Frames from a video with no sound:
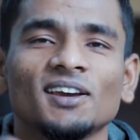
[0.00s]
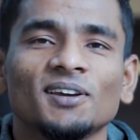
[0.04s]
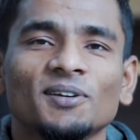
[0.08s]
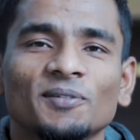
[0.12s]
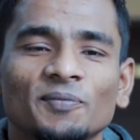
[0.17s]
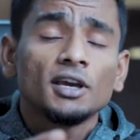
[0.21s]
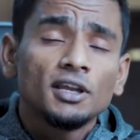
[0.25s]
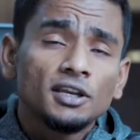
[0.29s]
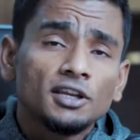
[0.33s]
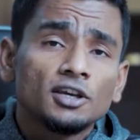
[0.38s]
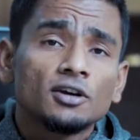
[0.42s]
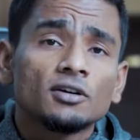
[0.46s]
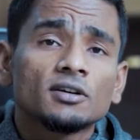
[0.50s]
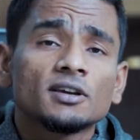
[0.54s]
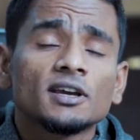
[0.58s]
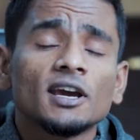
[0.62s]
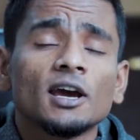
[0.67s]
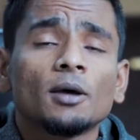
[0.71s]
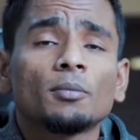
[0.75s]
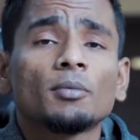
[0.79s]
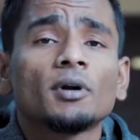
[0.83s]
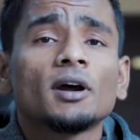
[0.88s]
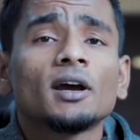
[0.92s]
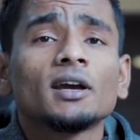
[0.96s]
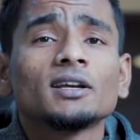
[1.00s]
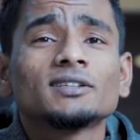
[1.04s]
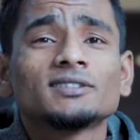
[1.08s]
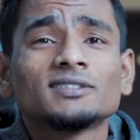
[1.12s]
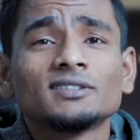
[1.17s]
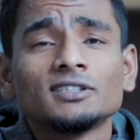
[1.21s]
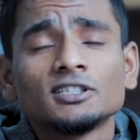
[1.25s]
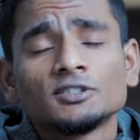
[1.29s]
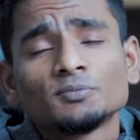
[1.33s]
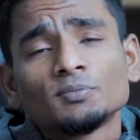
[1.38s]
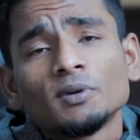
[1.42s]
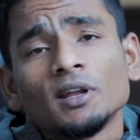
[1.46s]
In your camera, it's
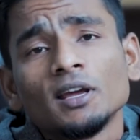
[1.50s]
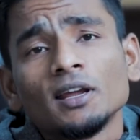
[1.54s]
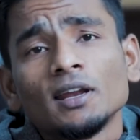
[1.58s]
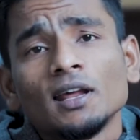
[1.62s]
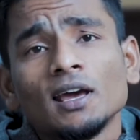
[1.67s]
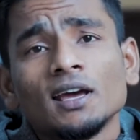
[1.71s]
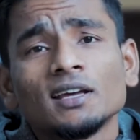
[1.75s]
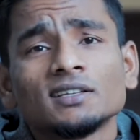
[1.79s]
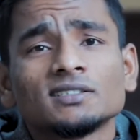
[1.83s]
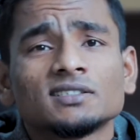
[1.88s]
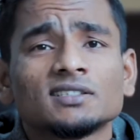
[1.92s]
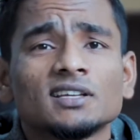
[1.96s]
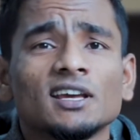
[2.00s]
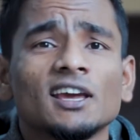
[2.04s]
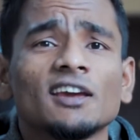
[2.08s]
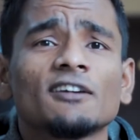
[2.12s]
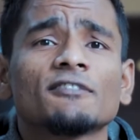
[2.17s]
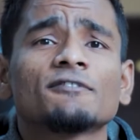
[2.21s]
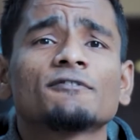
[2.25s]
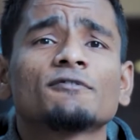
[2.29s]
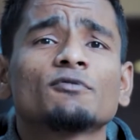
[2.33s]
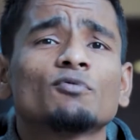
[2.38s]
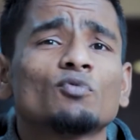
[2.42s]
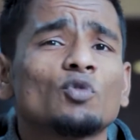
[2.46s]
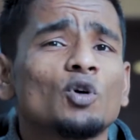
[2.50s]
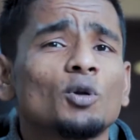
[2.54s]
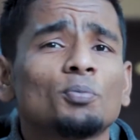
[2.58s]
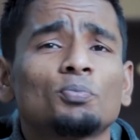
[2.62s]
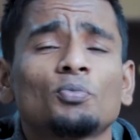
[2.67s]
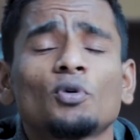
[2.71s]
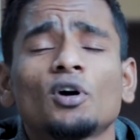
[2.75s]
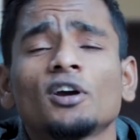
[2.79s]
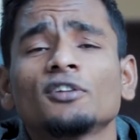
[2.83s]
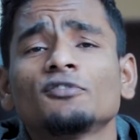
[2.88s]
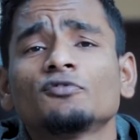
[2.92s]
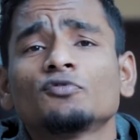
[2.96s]
displayed as
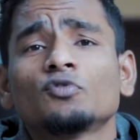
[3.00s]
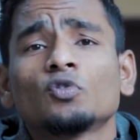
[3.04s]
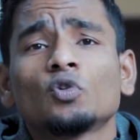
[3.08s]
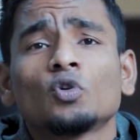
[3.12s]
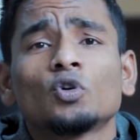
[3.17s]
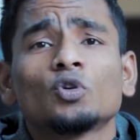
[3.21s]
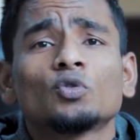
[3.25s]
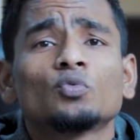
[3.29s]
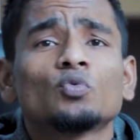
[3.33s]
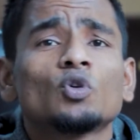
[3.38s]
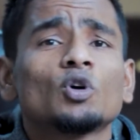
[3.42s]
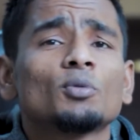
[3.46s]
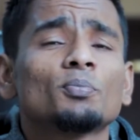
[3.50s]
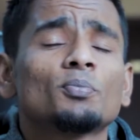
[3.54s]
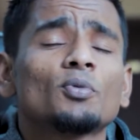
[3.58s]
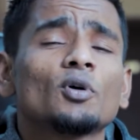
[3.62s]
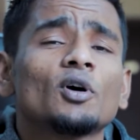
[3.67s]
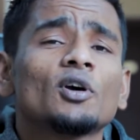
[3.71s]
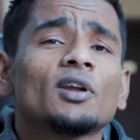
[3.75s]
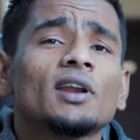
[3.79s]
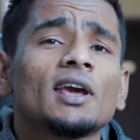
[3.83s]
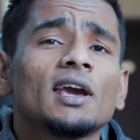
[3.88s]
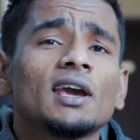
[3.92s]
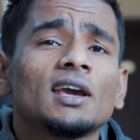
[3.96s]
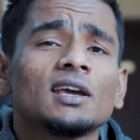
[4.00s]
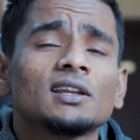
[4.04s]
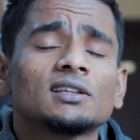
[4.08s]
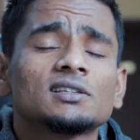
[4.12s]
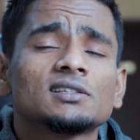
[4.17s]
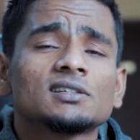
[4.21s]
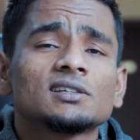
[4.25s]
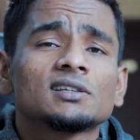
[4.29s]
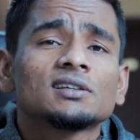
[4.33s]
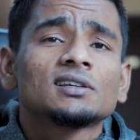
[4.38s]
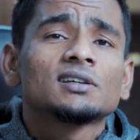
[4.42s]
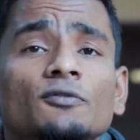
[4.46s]
f1.4, 1.8.